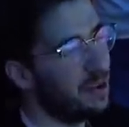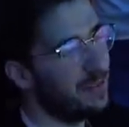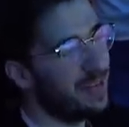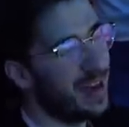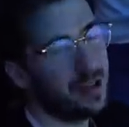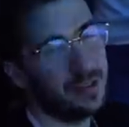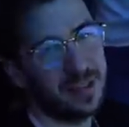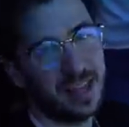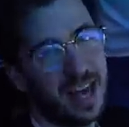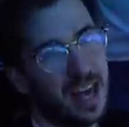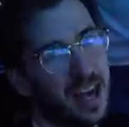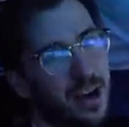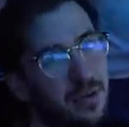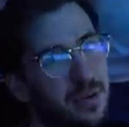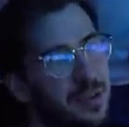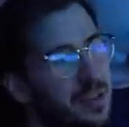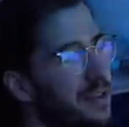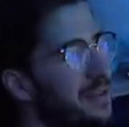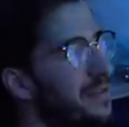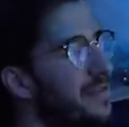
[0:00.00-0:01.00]
Without that, I
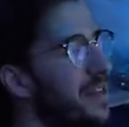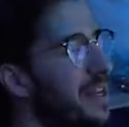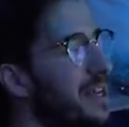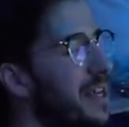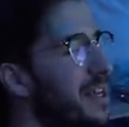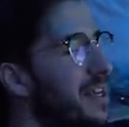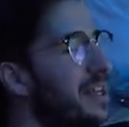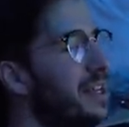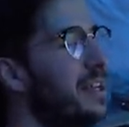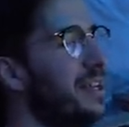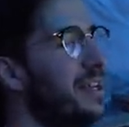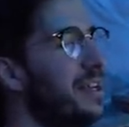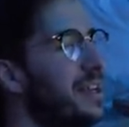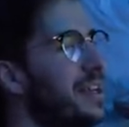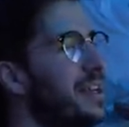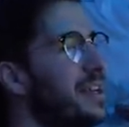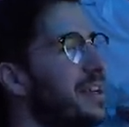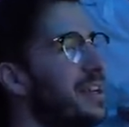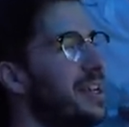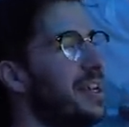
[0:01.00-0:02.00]
wouldn't have, uh,
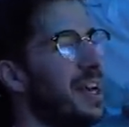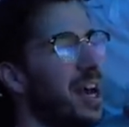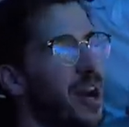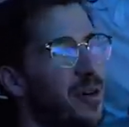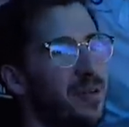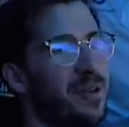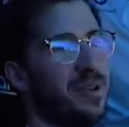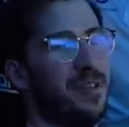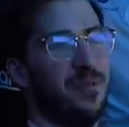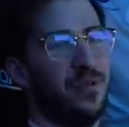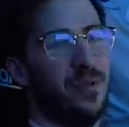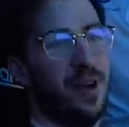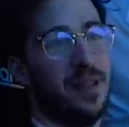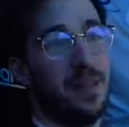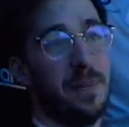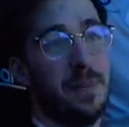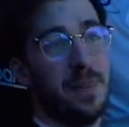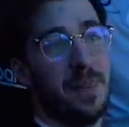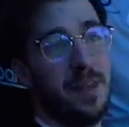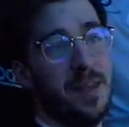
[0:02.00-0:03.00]
I wouldn't have
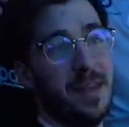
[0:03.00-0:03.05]
won.